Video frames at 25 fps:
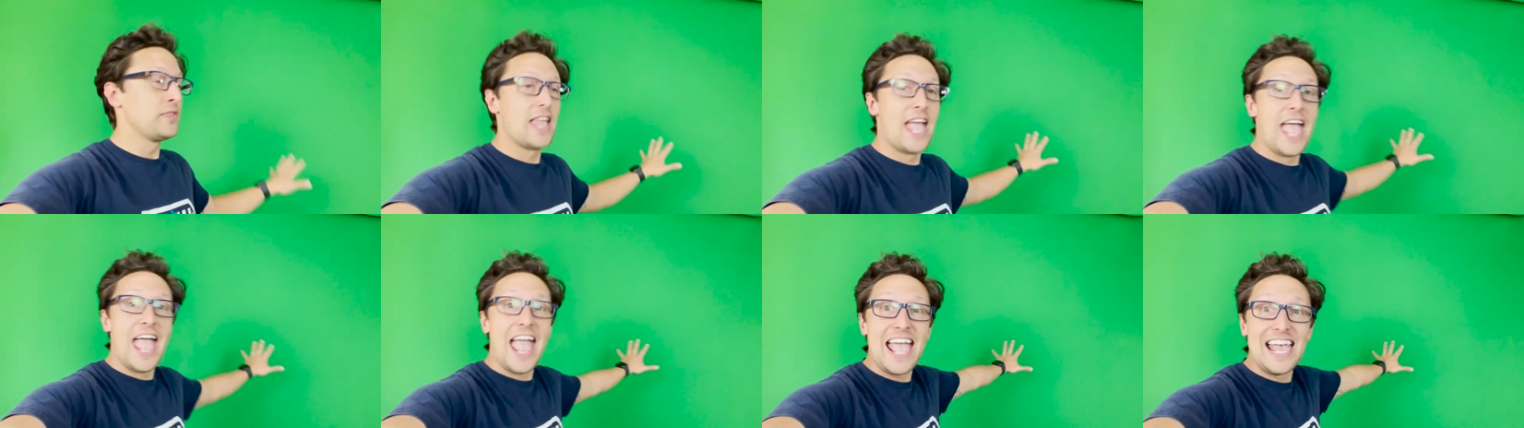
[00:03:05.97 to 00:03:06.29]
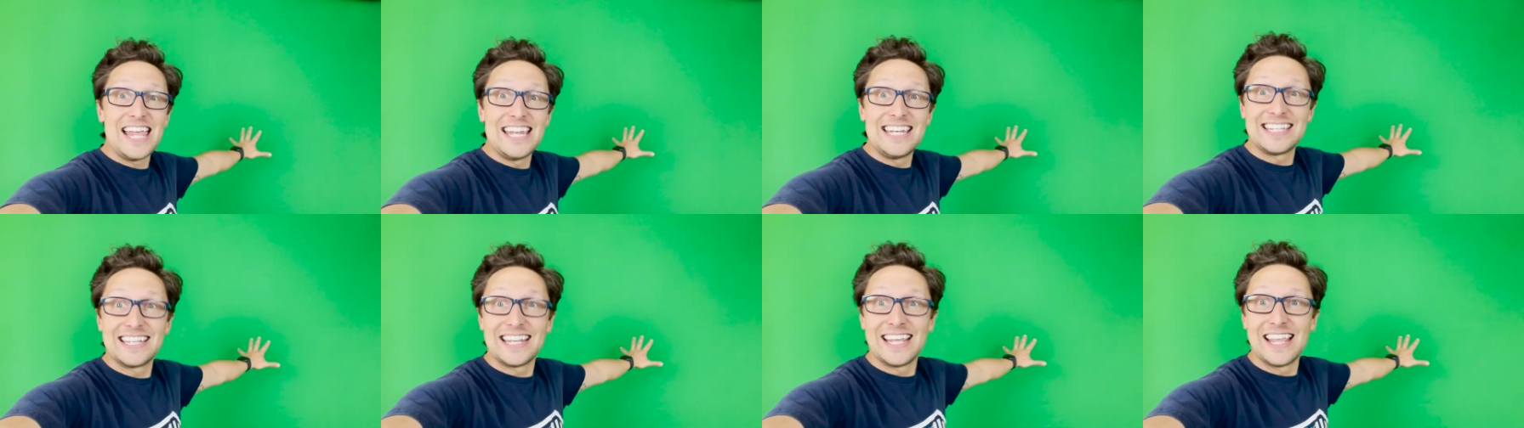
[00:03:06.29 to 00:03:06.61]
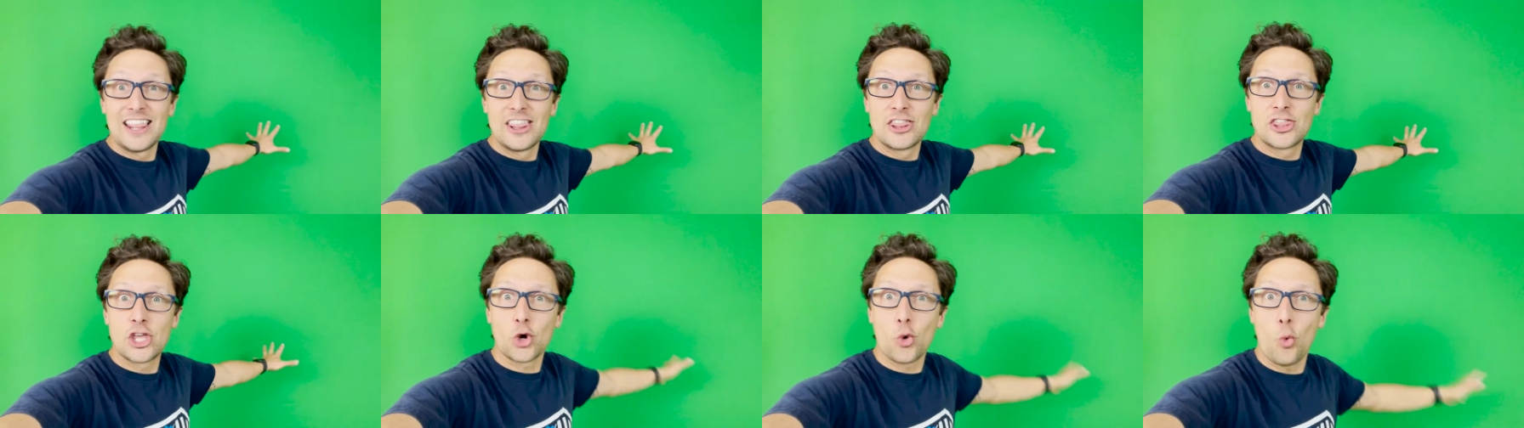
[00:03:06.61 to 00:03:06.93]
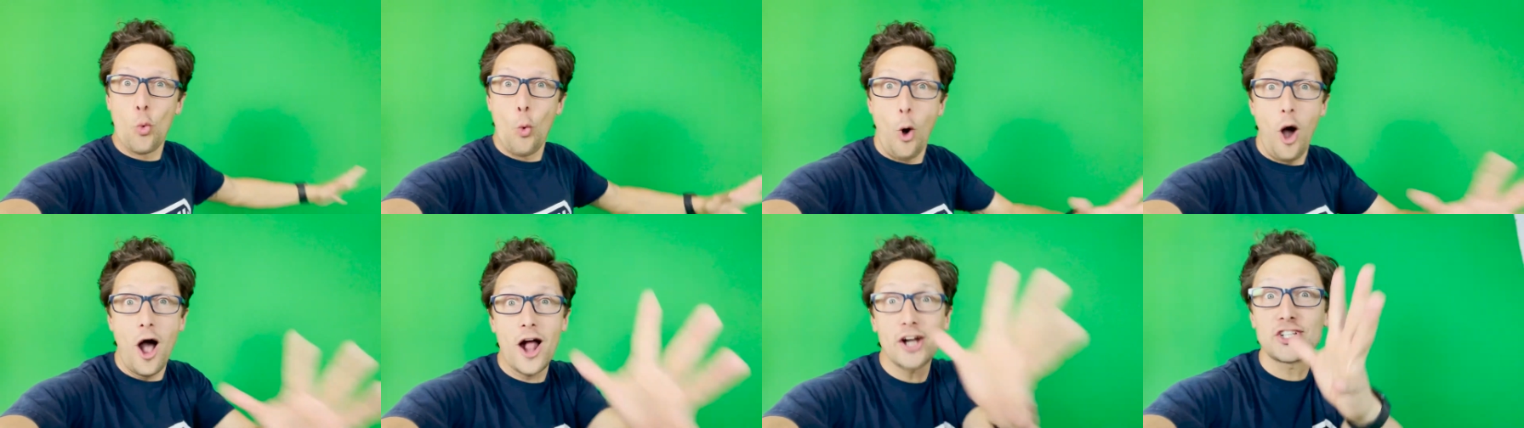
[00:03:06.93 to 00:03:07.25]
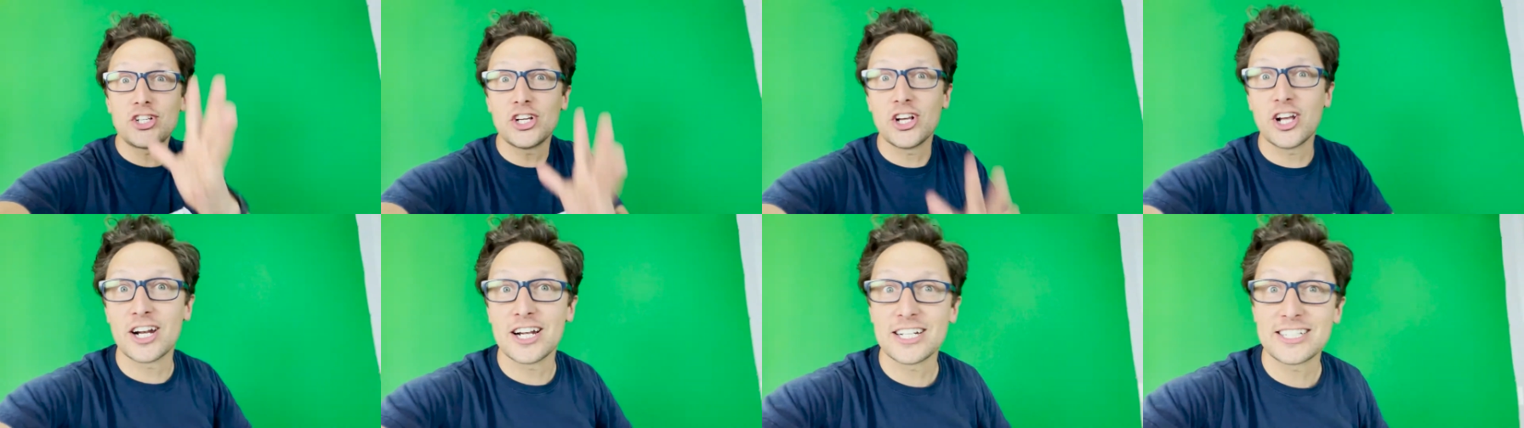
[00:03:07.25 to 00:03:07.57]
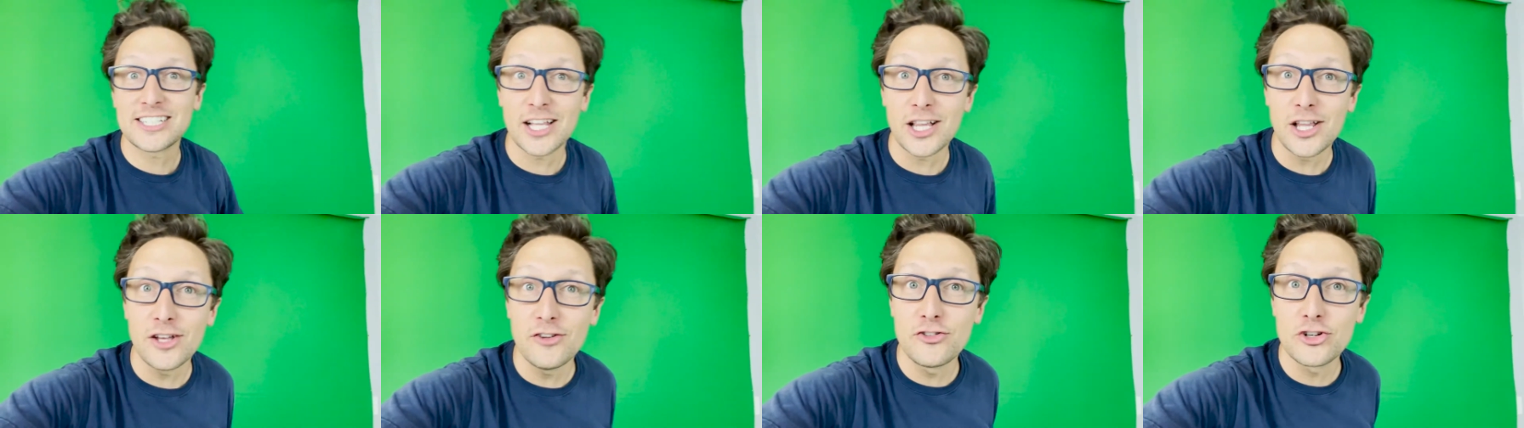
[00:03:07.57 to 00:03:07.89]
and they're watching on a
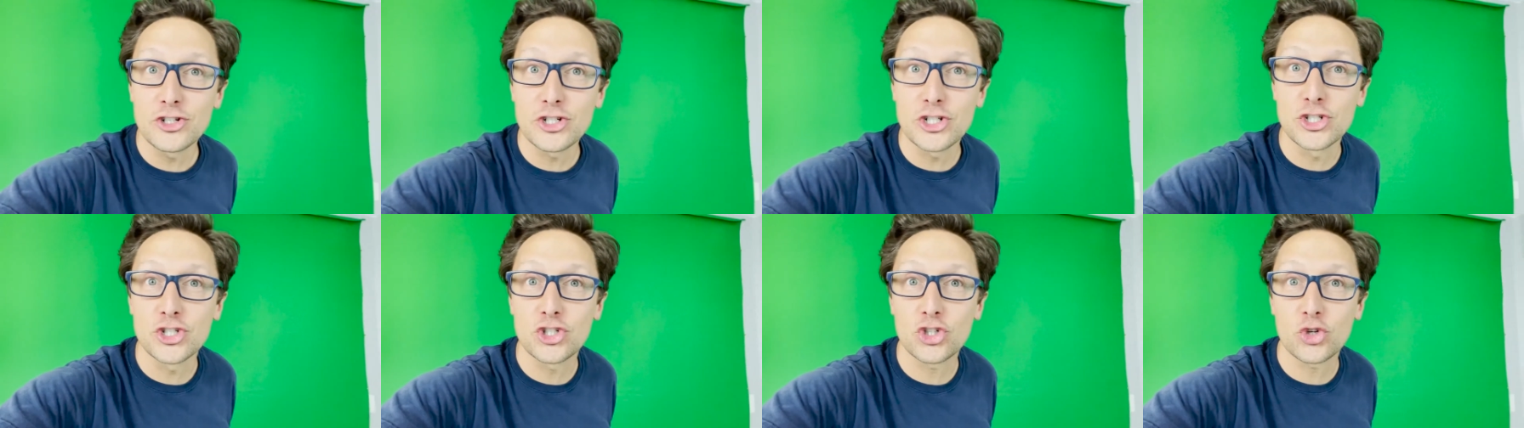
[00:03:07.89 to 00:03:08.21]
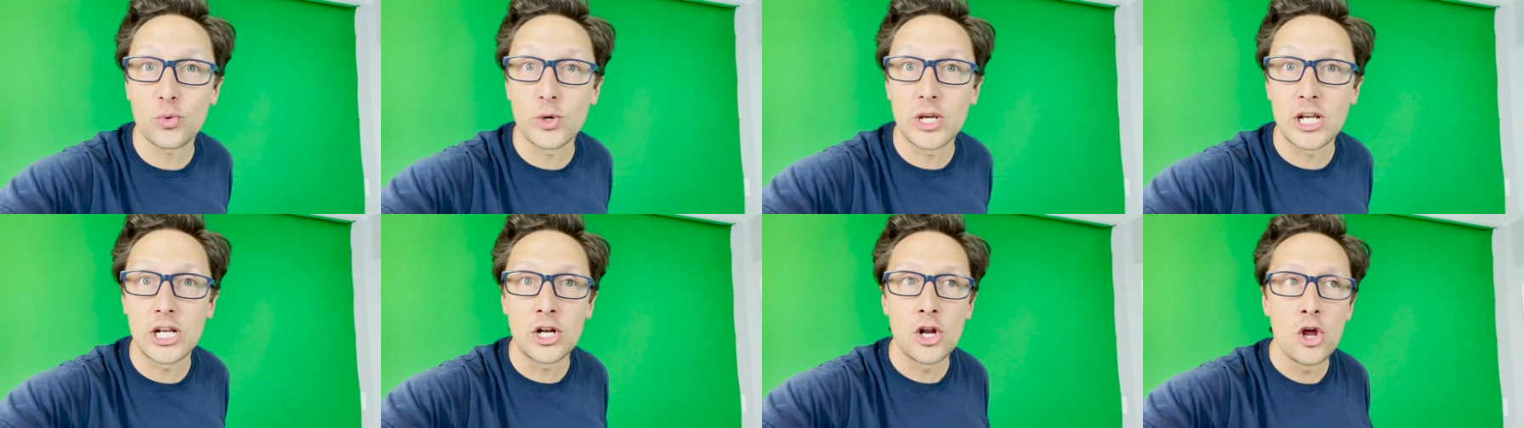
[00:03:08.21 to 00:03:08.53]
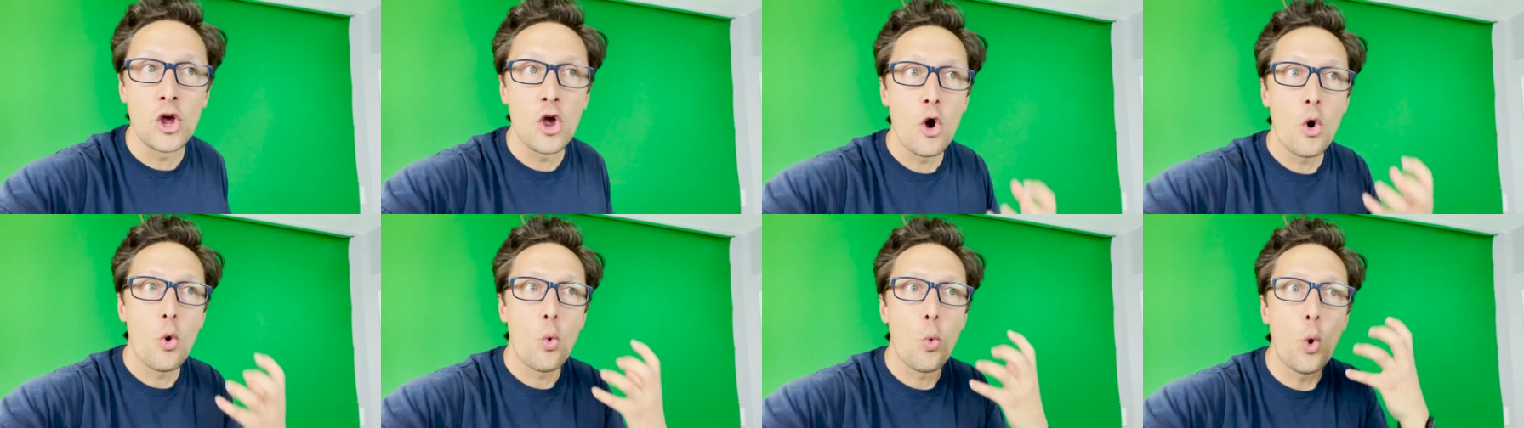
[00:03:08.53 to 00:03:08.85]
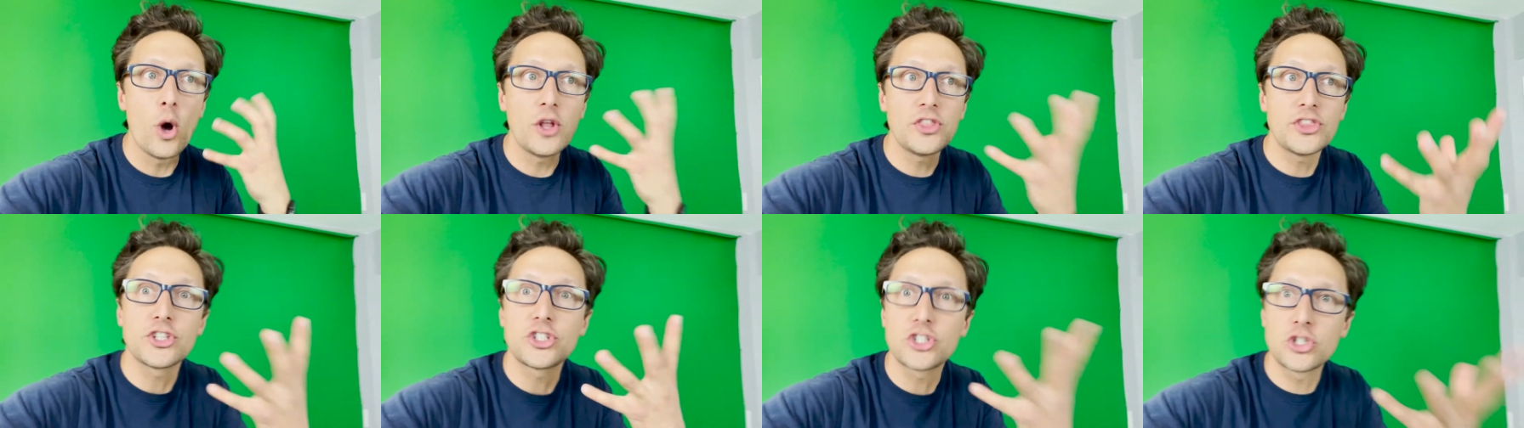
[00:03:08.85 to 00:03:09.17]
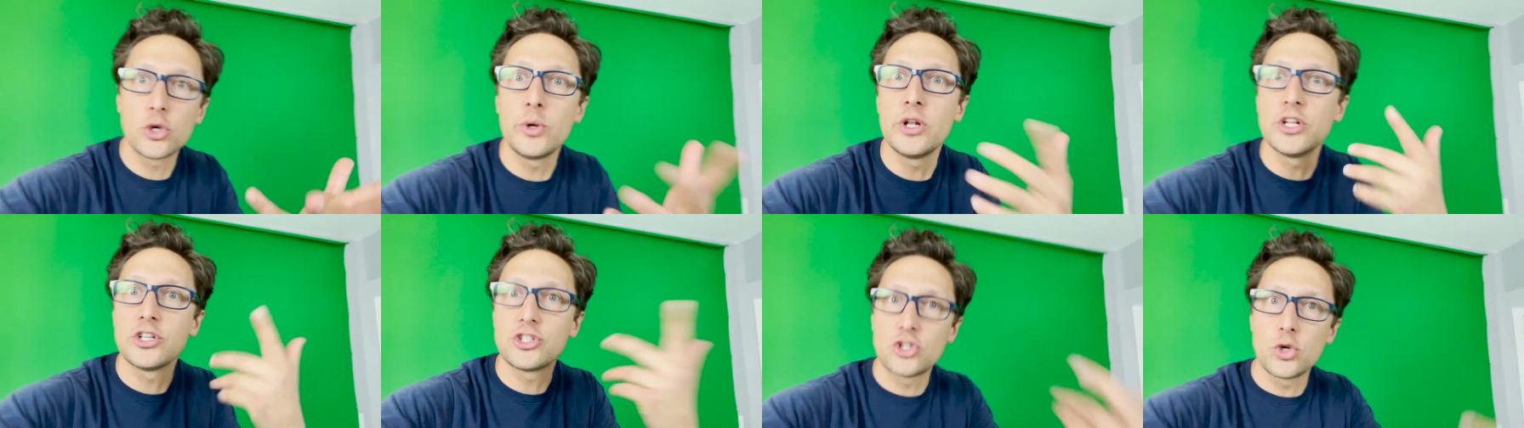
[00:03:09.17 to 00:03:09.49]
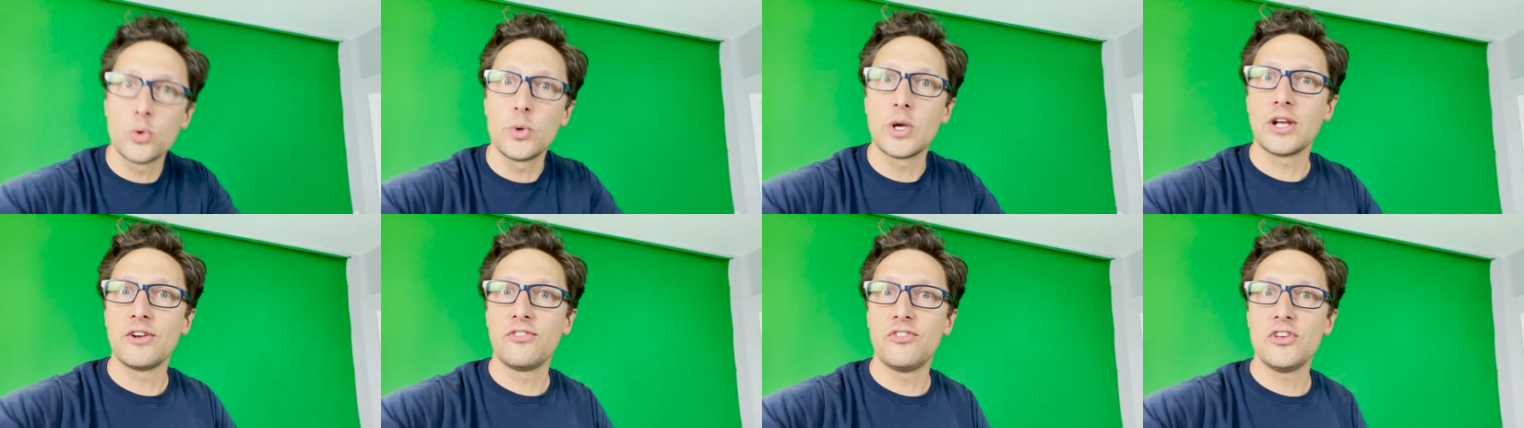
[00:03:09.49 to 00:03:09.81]
television screen what the student is
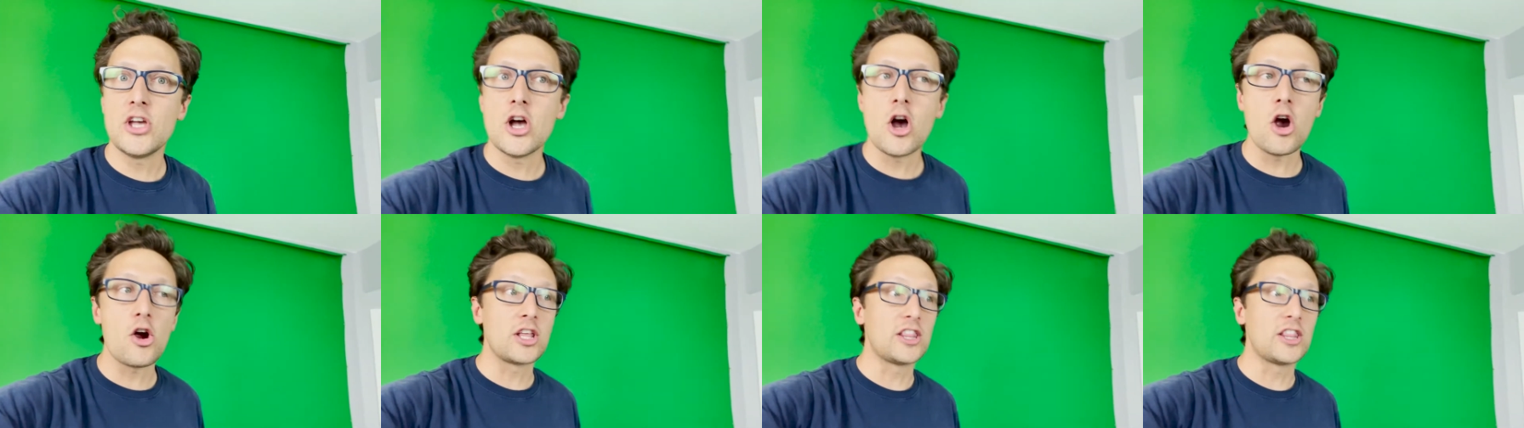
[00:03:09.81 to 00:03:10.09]
doing in VR,